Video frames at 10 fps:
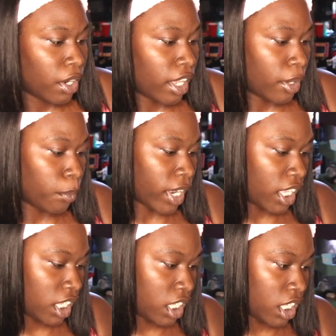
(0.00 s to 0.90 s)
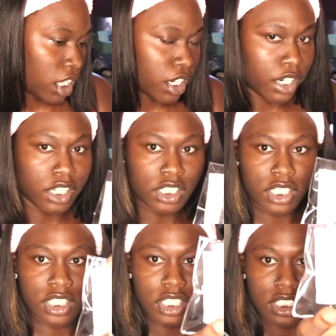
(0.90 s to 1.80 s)
and right here
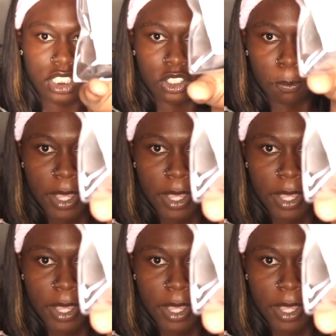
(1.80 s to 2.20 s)
in this little